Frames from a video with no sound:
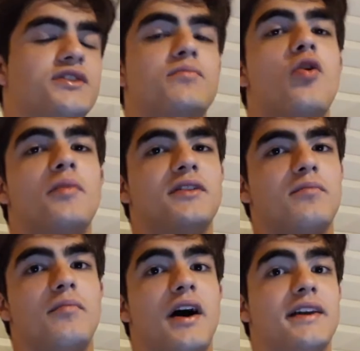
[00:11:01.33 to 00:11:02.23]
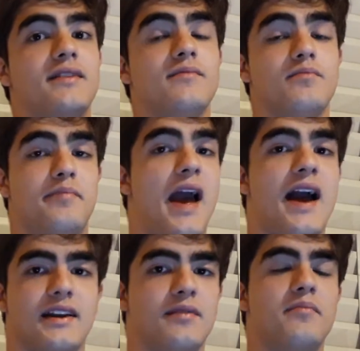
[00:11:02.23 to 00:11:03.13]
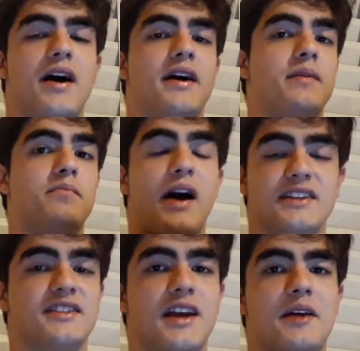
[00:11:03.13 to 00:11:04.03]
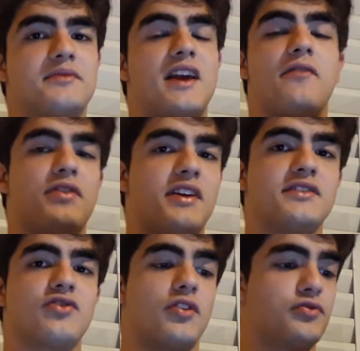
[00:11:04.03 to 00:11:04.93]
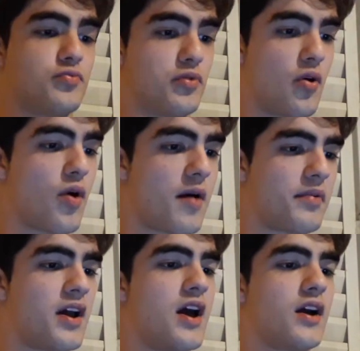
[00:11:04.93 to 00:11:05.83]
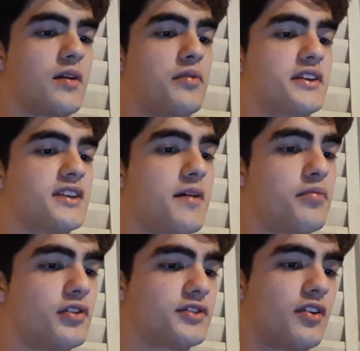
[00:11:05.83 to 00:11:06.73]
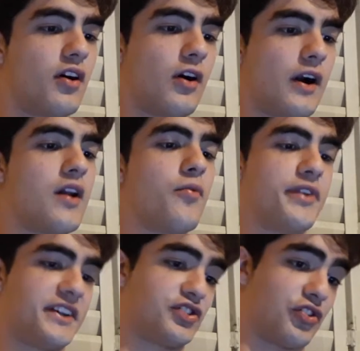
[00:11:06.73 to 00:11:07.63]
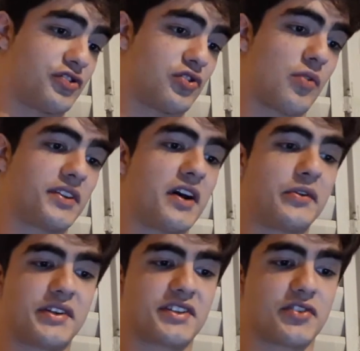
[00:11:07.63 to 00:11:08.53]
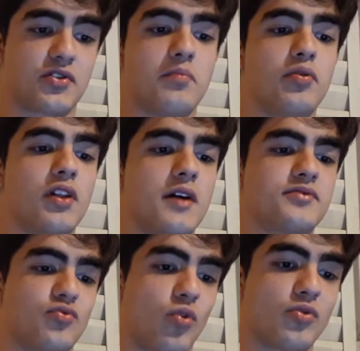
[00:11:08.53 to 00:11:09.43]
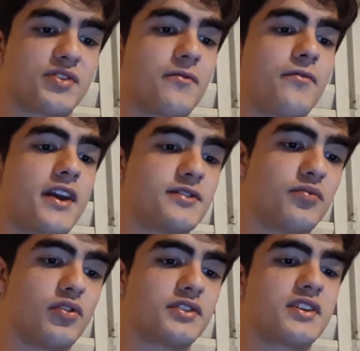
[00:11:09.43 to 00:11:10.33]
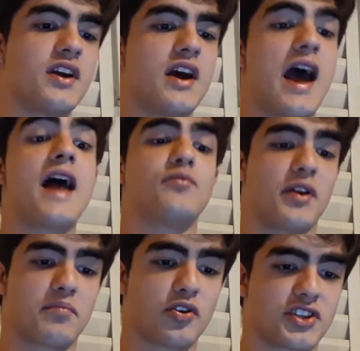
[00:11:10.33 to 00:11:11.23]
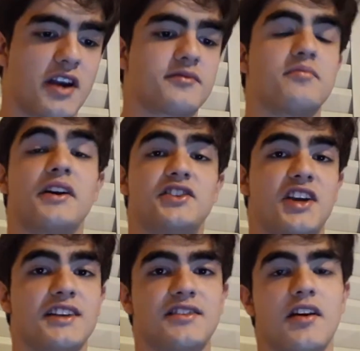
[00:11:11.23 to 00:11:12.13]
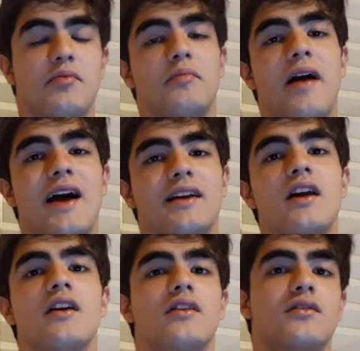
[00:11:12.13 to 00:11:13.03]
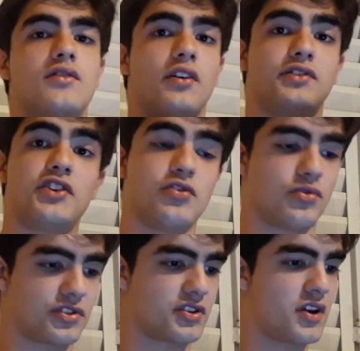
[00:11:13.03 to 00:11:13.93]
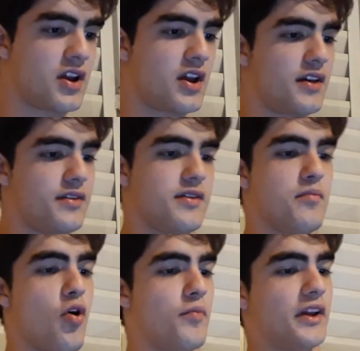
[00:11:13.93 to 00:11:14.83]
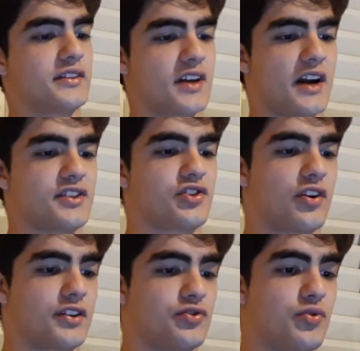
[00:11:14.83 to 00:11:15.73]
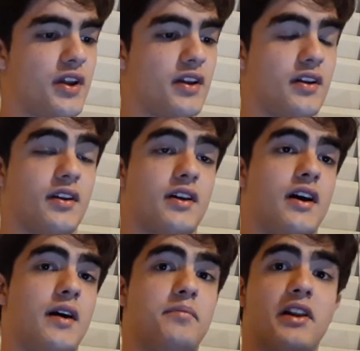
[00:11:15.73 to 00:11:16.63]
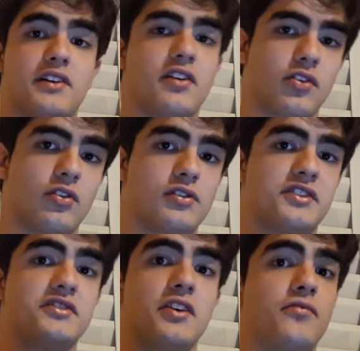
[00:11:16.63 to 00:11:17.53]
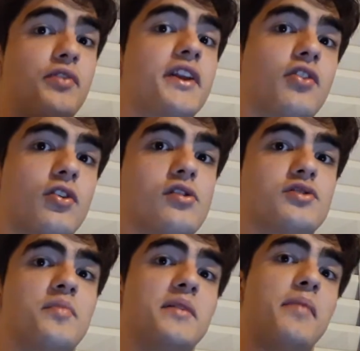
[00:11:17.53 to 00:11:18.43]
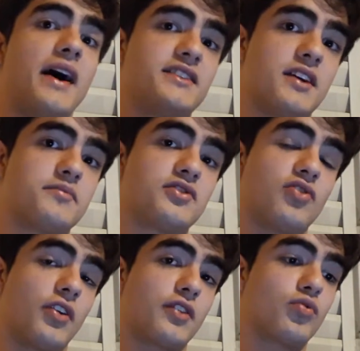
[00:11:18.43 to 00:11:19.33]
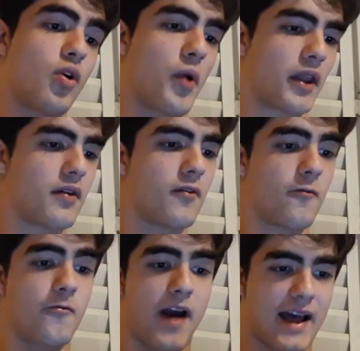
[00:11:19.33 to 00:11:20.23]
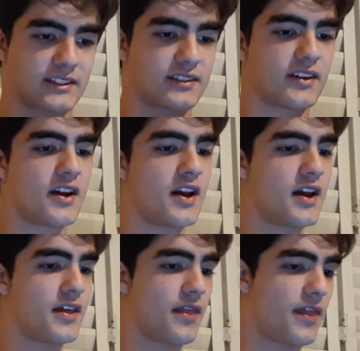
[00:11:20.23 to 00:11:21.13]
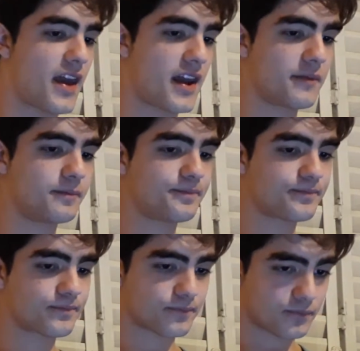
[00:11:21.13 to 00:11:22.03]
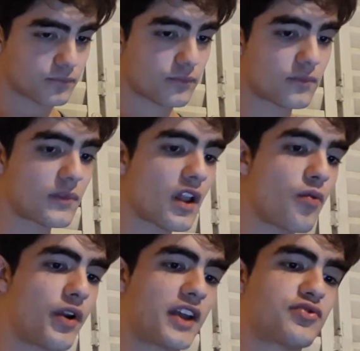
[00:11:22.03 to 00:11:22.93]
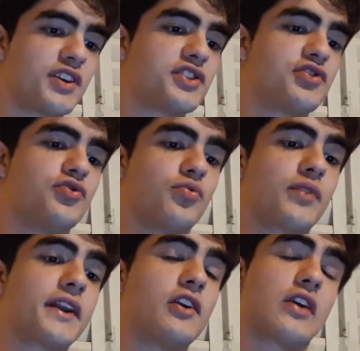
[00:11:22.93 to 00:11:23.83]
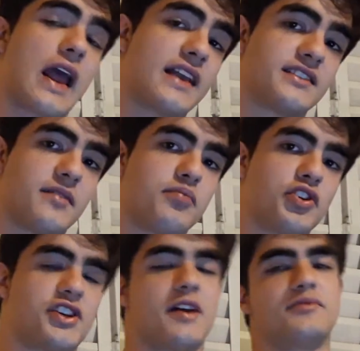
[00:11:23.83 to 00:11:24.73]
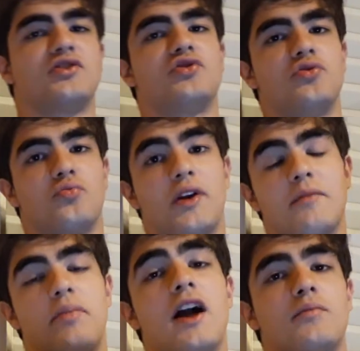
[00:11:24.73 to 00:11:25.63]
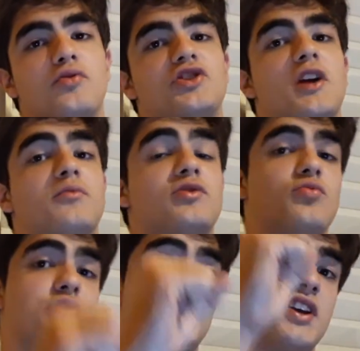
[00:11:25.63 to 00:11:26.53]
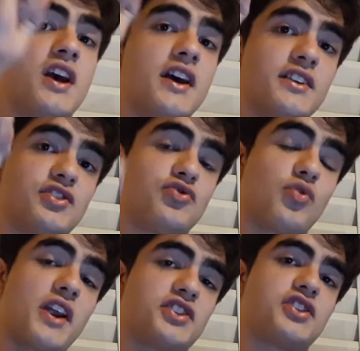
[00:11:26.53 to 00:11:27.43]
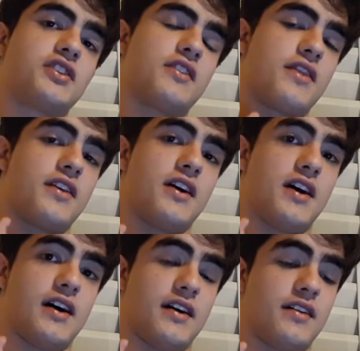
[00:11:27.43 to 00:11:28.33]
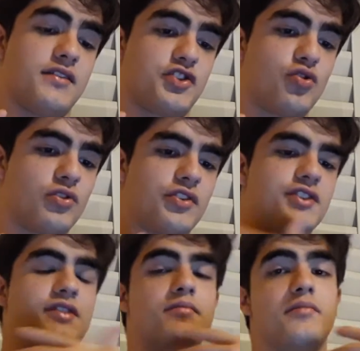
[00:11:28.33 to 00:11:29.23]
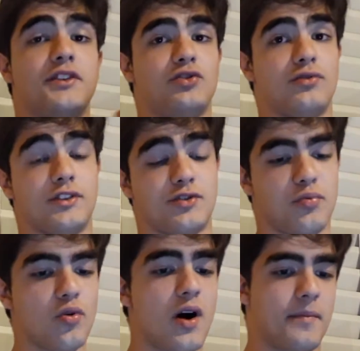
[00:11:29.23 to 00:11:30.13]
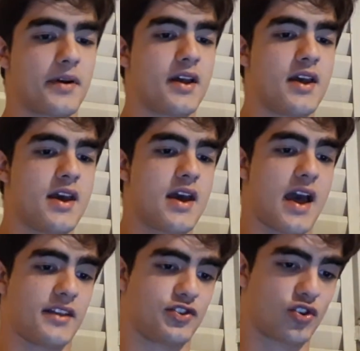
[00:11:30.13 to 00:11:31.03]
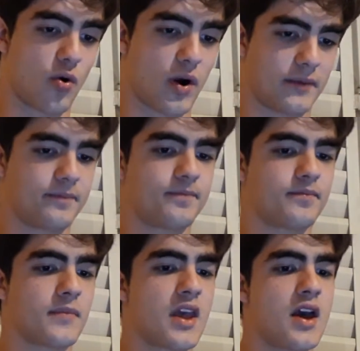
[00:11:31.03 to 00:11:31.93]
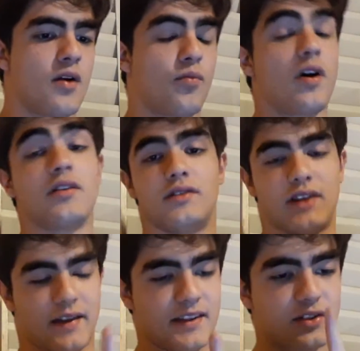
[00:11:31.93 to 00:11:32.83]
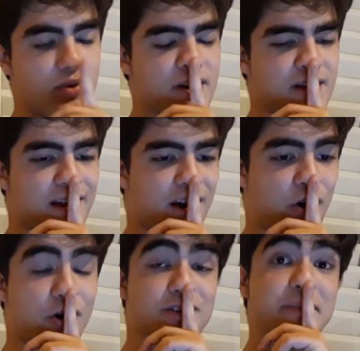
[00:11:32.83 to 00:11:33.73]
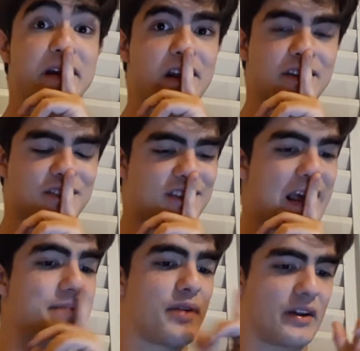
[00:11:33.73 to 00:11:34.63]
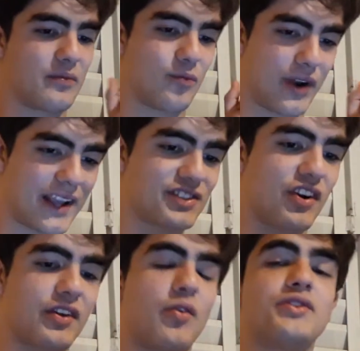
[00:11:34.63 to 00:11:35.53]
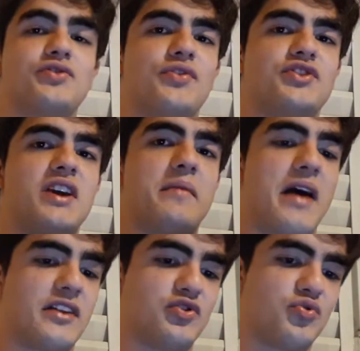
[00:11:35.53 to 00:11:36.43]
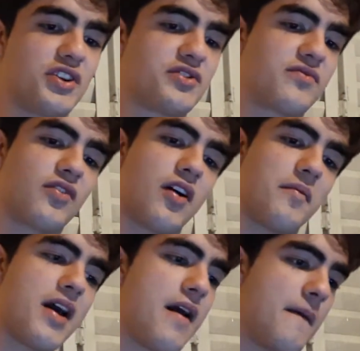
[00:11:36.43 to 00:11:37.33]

the moment my back, my biceps, everything started to blow up. A couple examples are when I started slowing down the eccentric on pull-ups, rows and face pulls, and ring push-ups, my chest and upper back got huge. The moment I started doing pelican curls instead of ring curls, my biceps started growing fast. Then, when I switched to regular handstand push-ups to ring pike push-ups, which stretch the shoulders, my shoulders blew up, and so on. And this one hurts me a lot to say, but when I started going to the gym and switched from